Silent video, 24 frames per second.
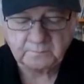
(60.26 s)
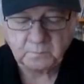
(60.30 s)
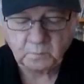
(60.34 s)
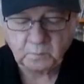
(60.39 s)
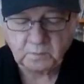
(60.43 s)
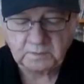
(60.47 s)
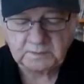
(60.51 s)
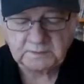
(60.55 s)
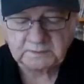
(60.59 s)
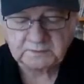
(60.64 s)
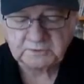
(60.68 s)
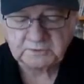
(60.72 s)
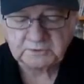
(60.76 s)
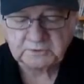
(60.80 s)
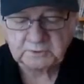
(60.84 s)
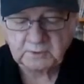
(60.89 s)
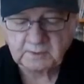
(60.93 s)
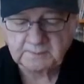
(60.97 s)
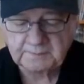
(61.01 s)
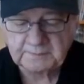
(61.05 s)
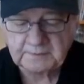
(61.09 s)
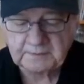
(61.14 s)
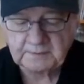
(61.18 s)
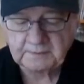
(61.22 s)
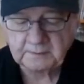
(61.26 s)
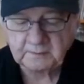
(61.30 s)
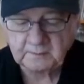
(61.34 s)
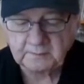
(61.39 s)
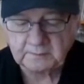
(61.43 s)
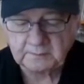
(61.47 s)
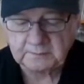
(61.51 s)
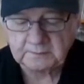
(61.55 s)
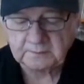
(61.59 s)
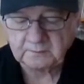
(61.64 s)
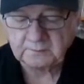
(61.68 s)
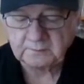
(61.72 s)
Willis Sharp
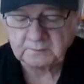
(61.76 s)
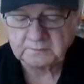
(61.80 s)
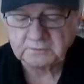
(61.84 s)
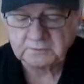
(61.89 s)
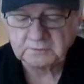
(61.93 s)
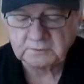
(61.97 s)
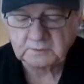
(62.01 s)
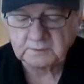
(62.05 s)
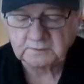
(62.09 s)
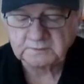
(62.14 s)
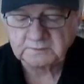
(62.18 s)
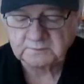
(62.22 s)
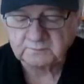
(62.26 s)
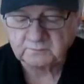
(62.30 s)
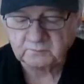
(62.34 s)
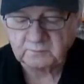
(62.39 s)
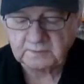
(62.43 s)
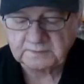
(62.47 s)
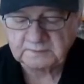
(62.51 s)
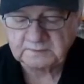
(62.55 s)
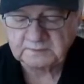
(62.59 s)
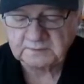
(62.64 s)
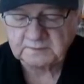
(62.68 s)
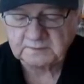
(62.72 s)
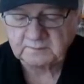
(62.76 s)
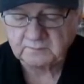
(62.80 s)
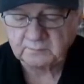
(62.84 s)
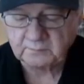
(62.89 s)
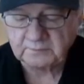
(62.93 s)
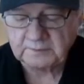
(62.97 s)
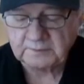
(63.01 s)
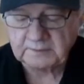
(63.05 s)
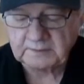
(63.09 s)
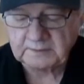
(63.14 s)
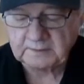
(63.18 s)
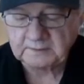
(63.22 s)
Kilmer and took charge of racing and
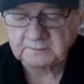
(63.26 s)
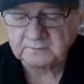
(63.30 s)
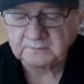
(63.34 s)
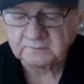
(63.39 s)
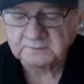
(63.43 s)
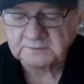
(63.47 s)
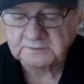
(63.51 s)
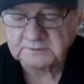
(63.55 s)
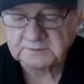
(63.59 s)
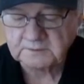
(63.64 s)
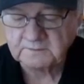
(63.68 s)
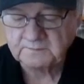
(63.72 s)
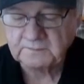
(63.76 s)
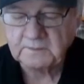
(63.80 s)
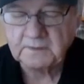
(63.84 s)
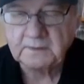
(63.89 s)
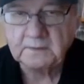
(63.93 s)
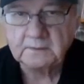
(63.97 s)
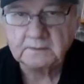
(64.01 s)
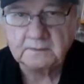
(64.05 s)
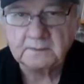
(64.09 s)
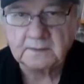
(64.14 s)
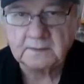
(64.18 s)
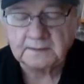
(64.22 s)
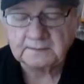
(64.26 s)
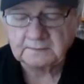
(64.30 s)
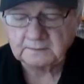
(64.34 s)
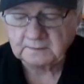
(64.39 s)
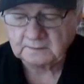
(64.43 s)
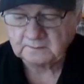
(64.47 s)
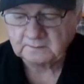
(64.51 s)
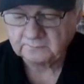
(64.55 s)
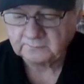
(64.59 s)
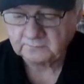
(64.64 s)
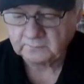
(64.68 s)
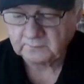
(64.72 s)
breeding interests.
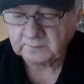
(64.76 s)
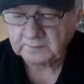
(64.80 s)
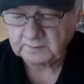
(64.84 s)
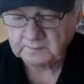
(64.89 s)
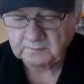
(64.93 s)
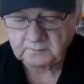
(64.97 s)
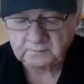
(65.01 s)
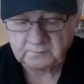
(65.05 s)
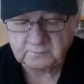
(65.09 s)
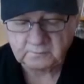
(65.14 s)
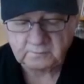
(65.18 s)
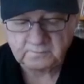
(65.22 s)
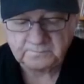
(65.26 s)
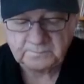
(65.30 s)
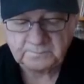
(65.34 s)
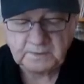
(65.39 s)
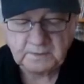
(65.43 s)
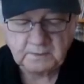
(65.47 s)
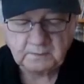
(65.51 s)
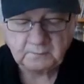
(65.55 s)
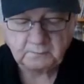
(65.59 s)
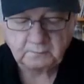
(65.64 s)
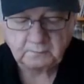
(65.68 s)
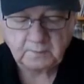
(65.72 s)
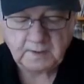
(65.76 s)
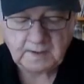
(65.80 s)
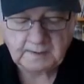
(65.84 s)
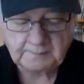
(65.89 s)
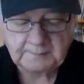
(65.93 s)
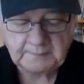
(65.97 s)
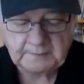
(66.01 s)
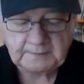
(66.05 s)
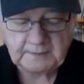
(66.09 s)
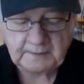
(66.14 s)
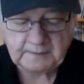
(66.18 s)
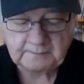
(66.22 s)
1942, Robb
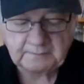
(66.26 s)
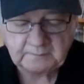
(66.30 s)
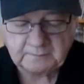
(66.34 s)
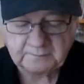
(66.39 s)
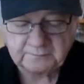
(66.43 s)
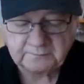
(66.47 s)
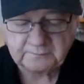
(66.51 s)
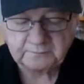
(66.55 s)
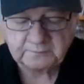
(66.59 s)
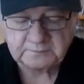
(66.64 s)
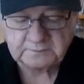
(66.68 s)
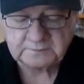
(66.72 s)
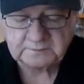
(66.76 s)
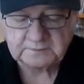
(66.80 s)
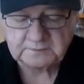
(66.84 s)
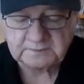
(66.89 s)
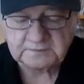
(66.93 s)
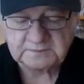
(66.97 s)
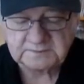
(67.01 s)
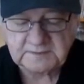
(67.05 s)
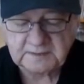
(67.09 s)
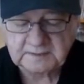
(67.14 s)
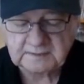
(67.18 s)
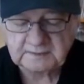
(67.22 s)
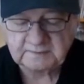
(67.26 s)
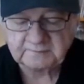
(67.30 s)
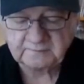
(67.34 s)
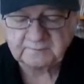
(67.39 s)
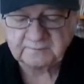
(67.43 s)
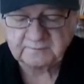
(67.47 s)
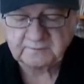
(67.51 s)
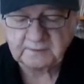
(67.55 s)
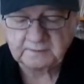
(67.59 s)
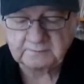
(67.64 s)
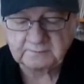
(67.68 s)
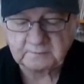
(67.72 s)
became the first executive
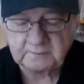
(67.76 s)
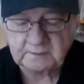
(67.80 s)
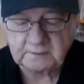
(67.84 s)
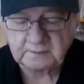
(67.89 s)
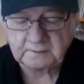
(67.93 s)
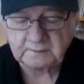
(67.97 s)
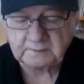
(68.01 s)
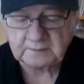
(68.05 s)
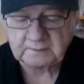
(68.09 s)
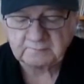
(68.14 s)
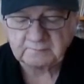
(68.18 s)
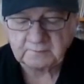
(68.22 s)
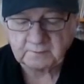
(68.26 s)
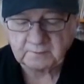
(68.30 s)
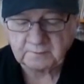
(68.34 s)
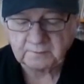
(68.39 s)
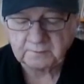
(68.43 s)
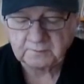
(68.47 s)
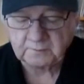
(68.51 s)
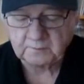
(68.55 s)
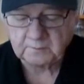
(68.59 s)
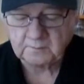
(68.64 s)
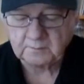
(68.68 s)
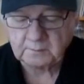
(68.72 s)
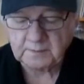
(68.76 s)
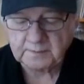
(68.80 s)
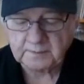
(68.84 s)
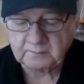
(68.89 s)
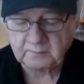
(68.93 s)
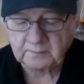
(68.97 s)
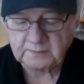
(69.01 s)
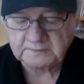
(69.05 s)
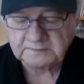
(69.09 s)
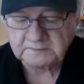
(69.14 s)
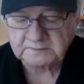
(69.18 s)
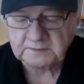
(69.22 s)
secretary of the Thoroughbred
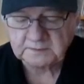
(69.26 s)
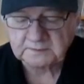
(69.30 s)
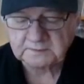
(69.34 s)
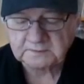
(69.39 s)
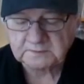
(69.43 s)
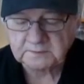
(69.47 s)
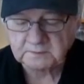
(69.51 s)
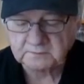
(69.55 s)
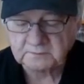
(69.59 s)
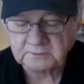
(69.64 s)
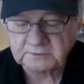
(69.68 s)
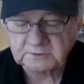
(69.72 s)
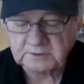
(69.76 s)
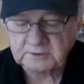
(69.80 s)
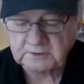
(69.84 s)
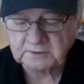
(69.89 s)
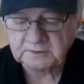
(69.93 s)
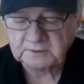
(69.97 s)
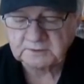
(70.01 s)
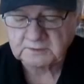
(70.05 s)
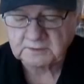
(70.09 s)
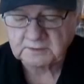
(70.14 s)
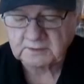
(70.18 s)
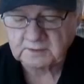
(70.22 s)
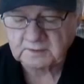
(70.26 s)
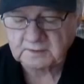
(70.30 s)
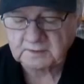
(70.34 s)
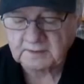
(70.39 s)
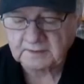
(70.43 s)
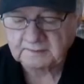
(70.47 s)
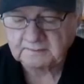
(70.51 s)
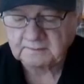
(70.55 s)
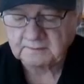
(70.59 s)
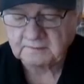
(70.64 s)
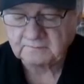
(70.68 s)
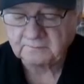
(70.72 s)
Racing Association, and in
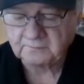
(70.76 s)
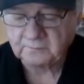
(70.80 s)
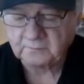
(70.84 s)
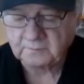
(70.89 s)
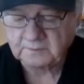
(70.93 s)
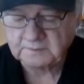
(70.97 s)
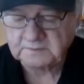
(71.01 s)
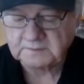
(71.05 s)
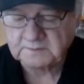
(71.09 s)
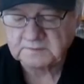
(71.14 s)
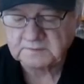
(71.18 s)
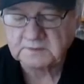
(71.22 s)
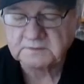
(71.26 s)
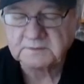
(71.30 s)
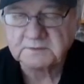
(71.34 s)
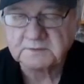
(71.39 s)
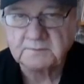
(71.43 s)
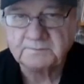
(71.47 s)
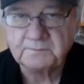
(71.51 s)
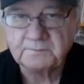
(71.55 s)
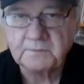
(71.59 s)
1946,